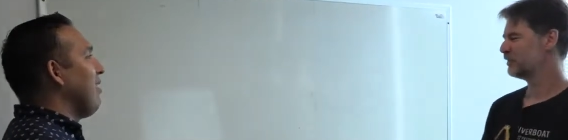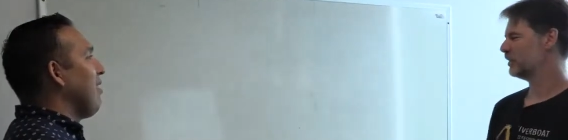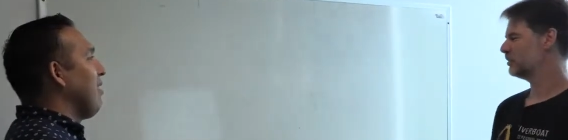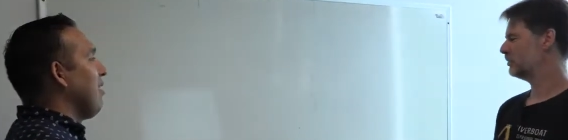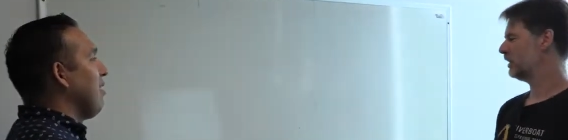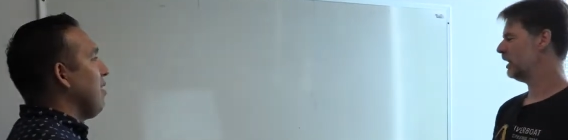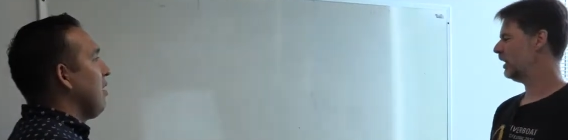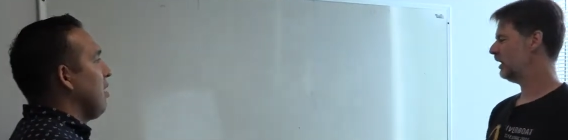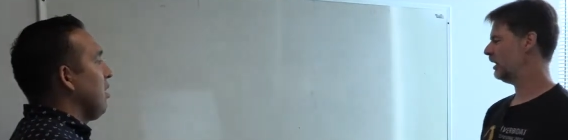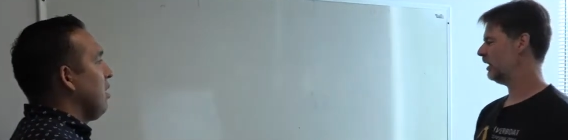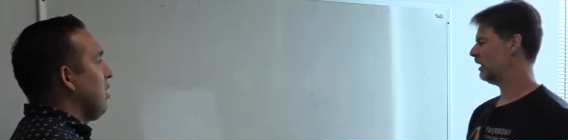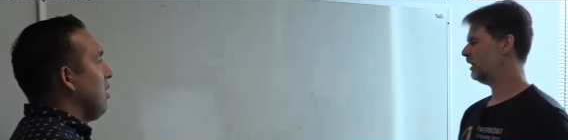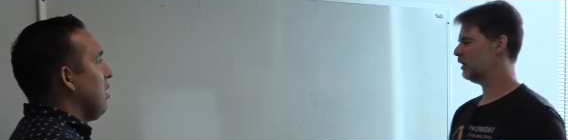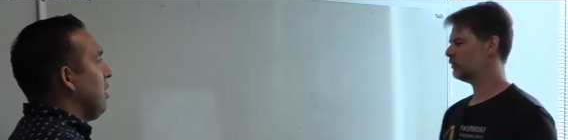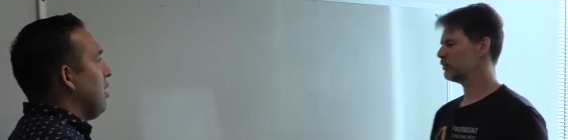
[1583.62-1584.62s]
Speaker 1: from,
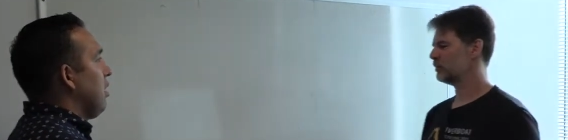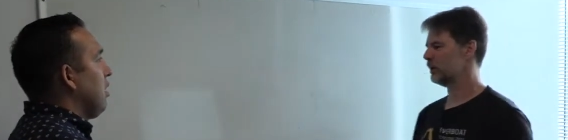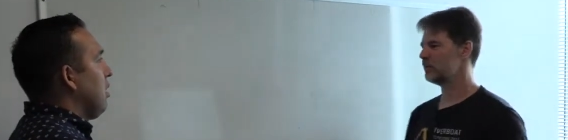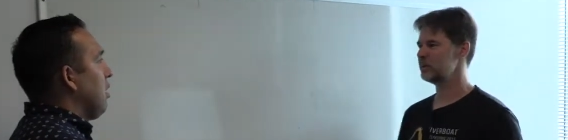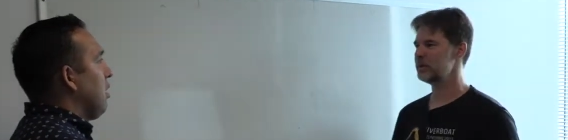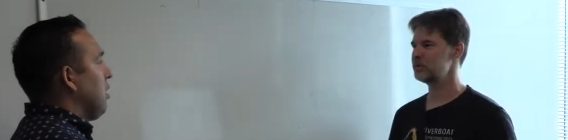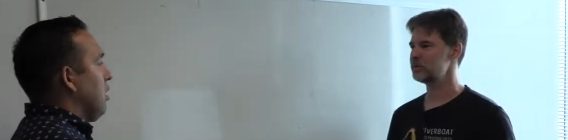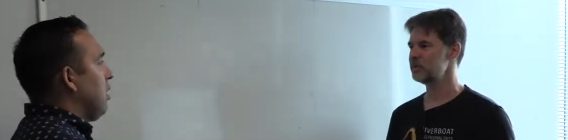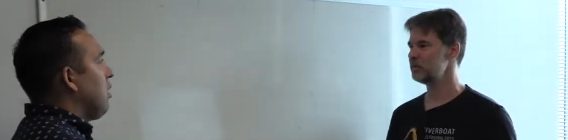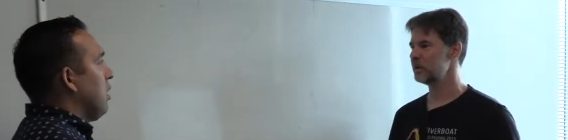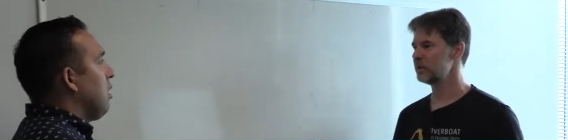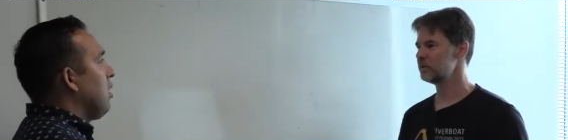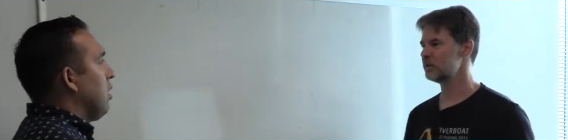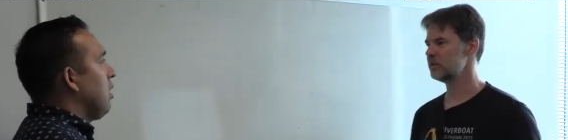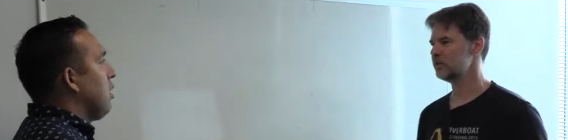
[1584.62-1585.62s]
uh, from other mainstream
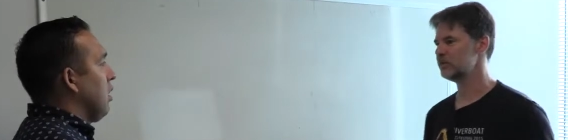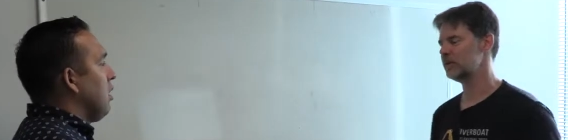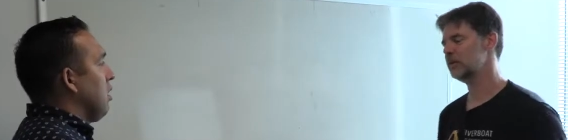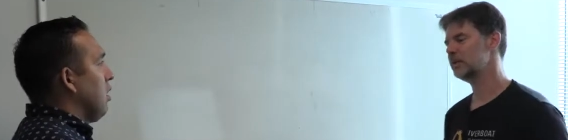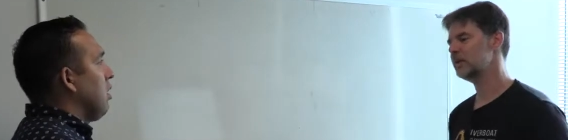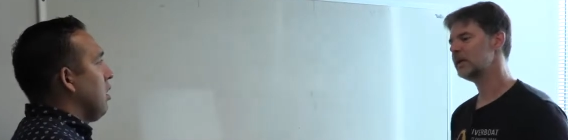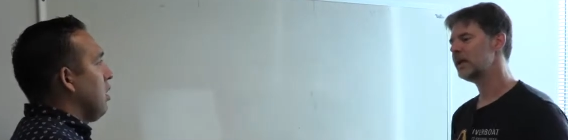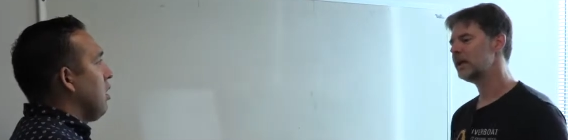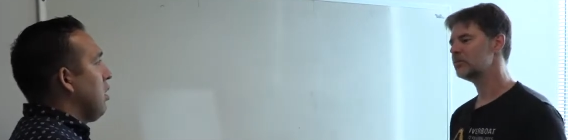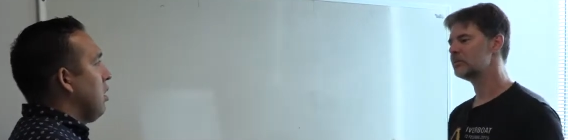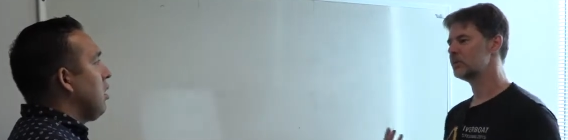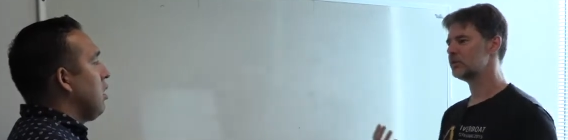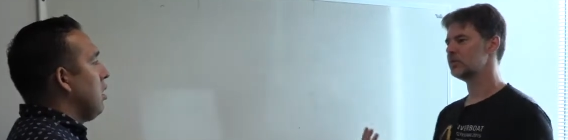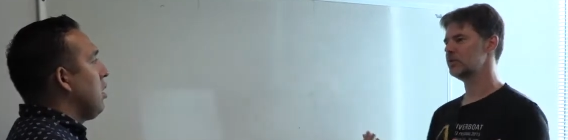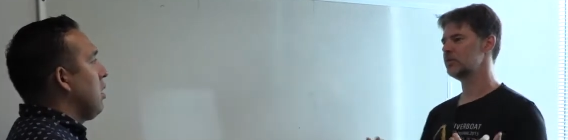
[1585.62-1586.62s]
languages that already have
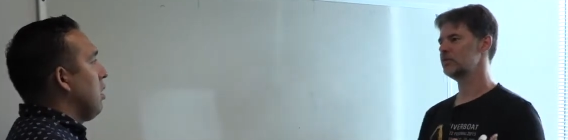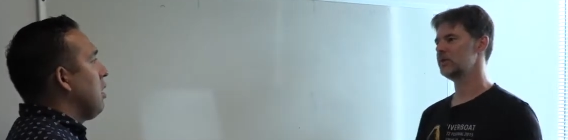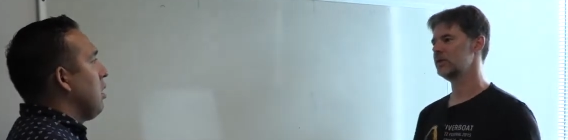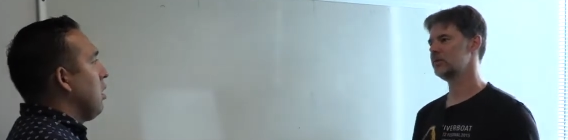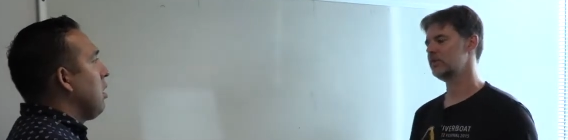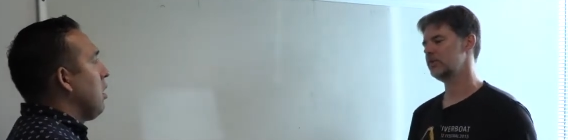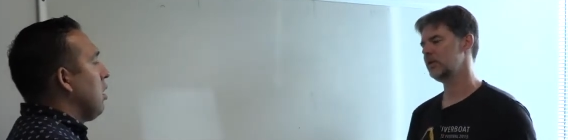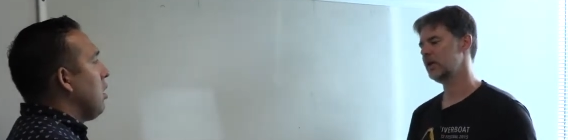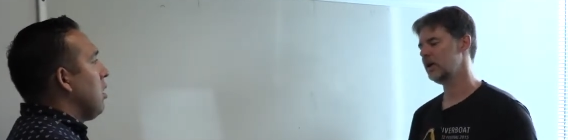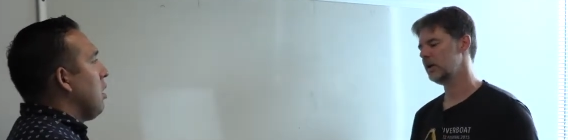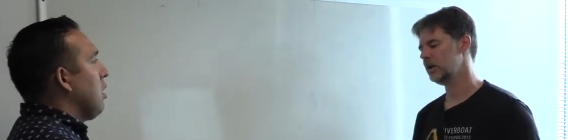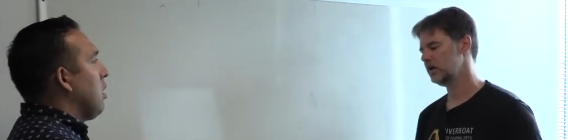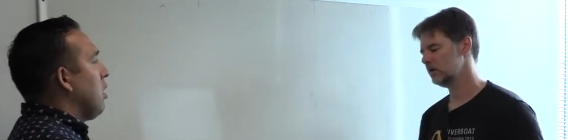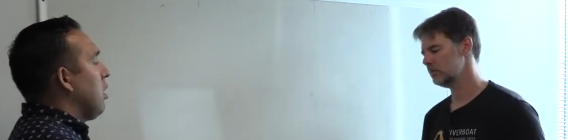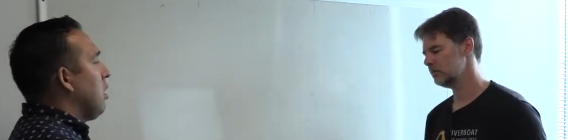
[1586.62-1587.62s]
versions of this.
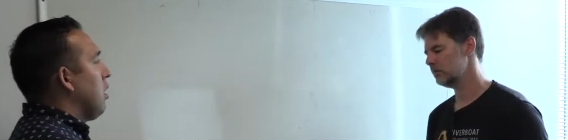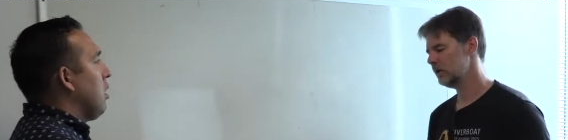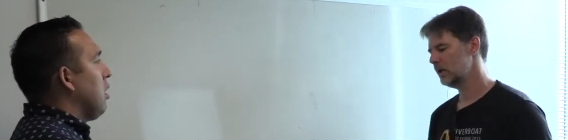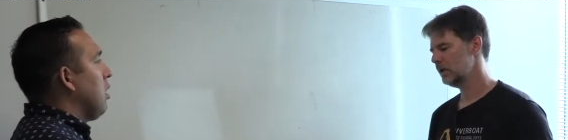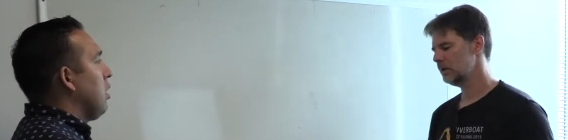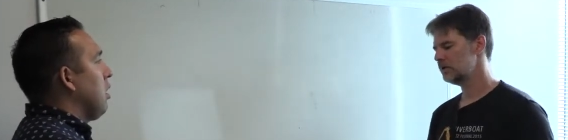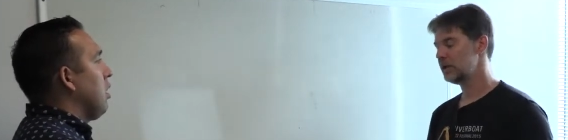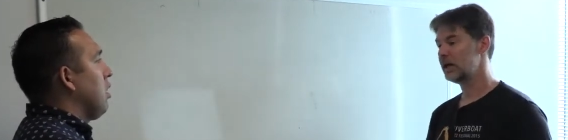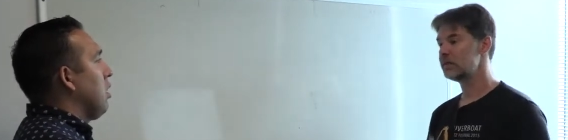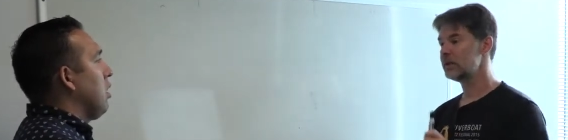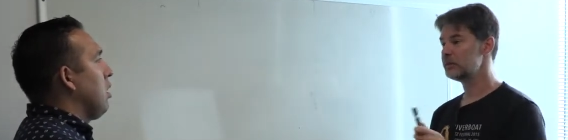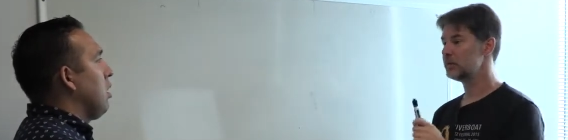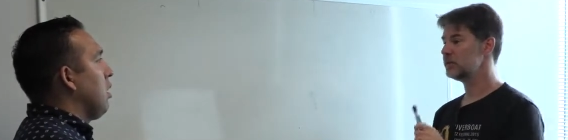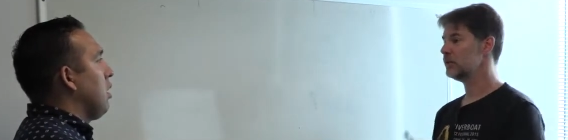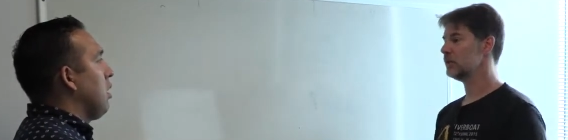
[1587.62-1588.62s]
Um, Java
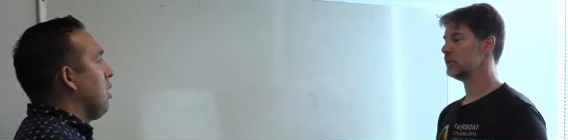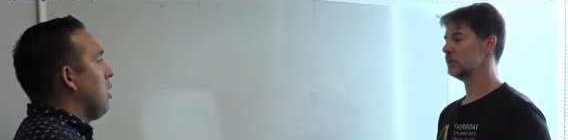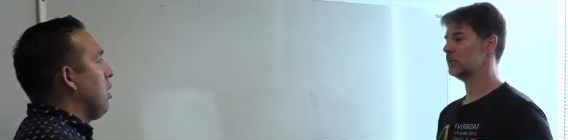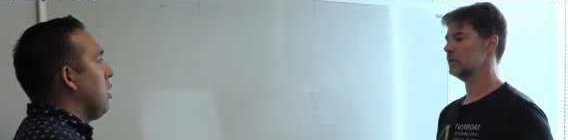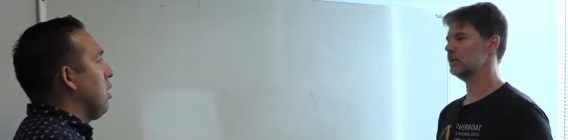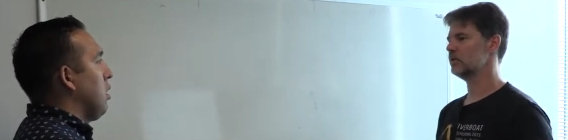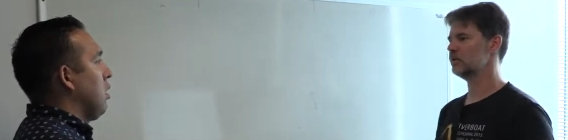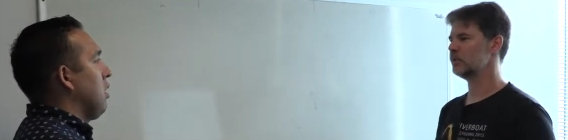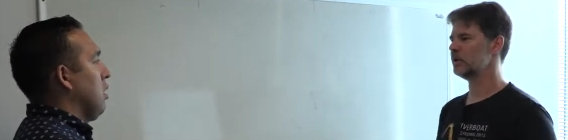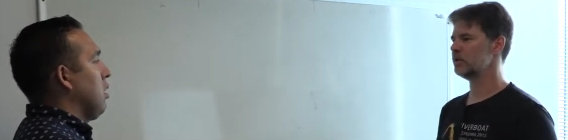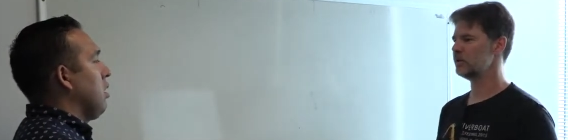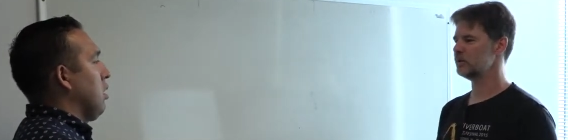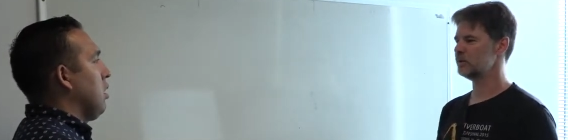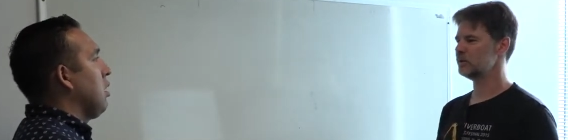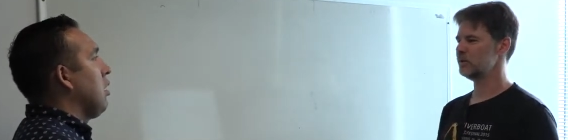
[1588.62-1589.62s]
in particular is one
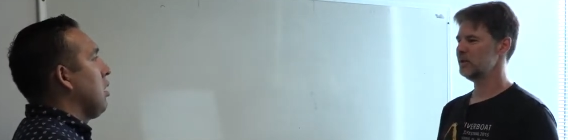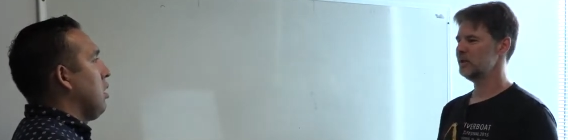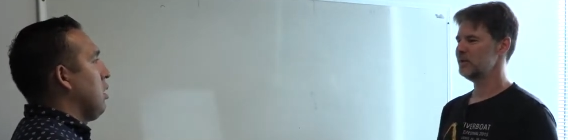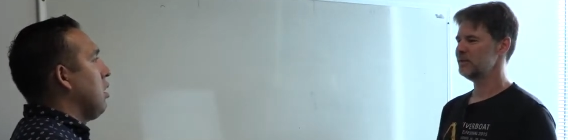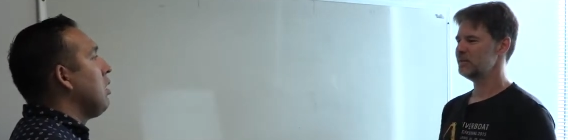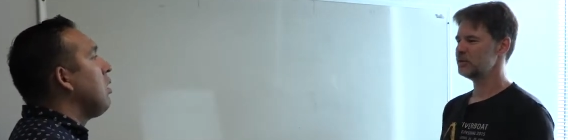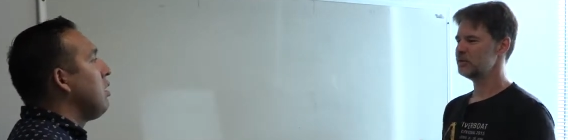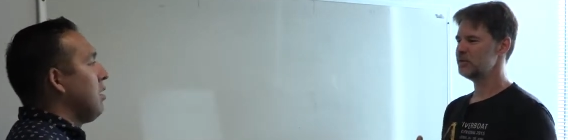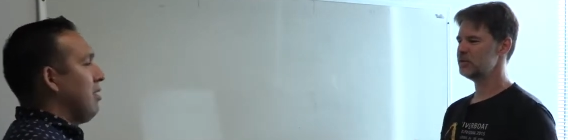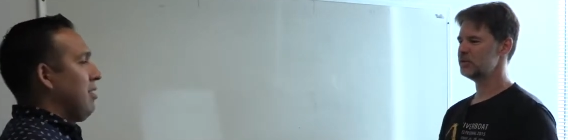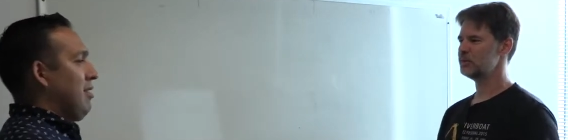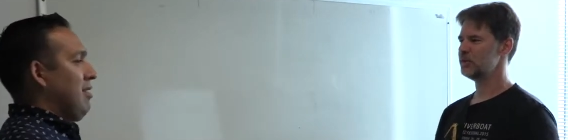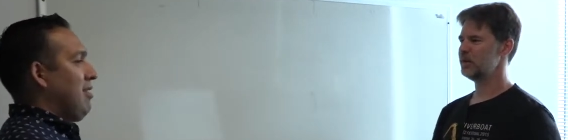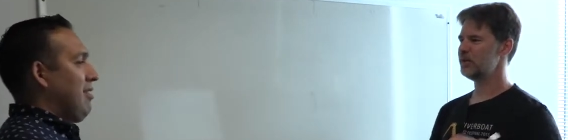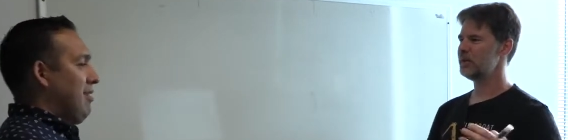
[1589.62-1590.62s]
of the, those
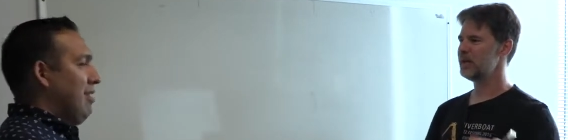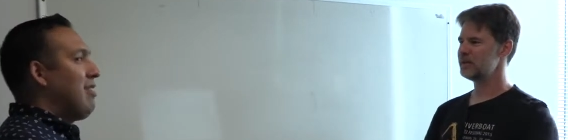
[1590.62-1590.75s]
features where they